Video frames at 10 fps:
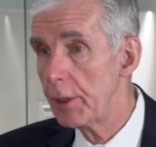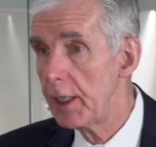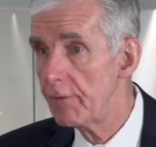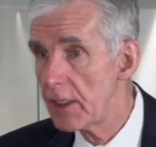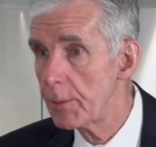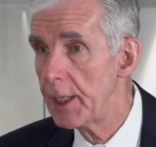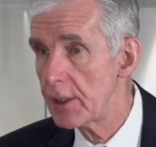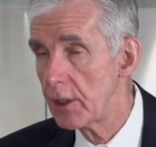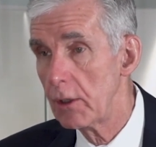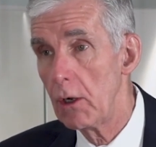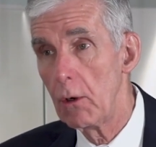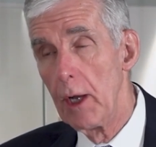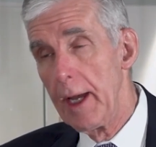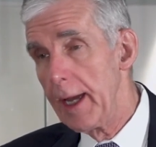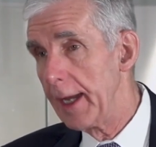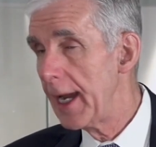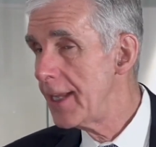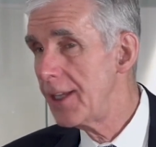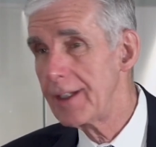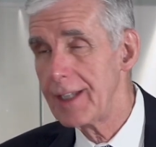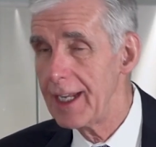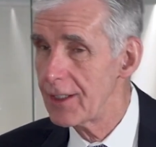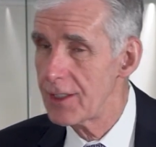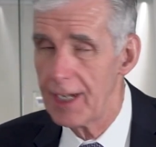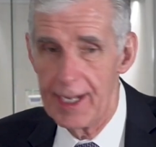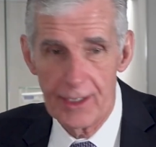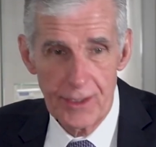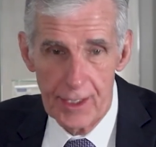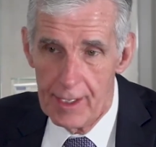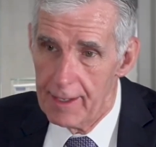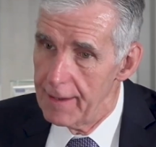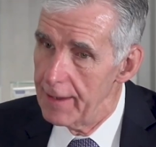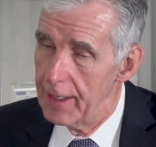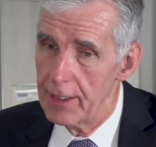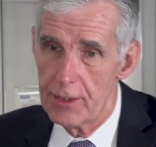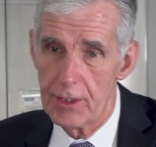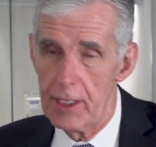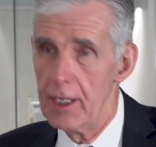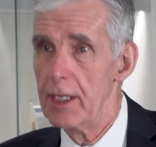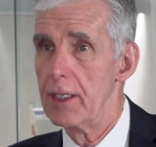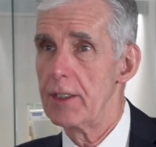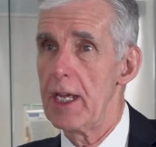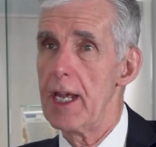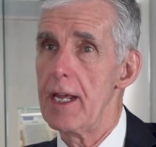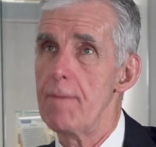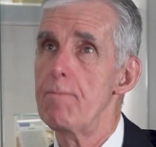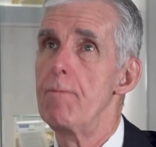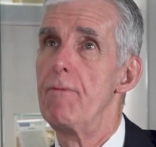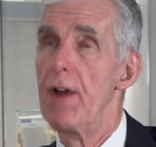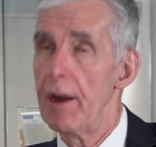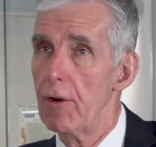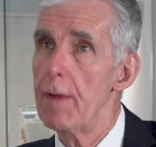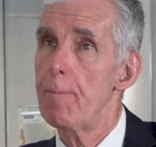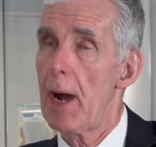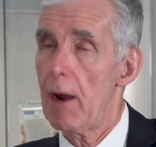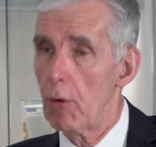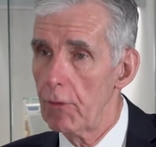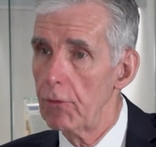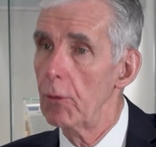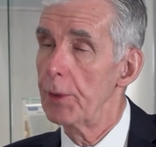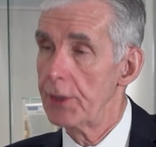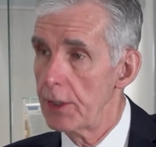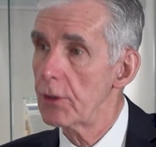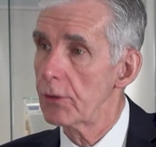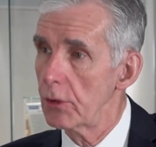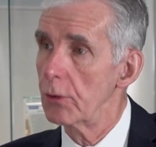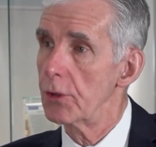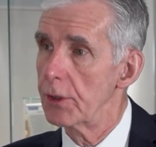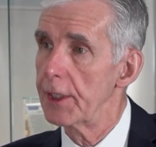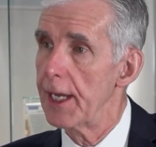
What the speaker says: where the investment has to go. And I think data science is a very powerful potential solution to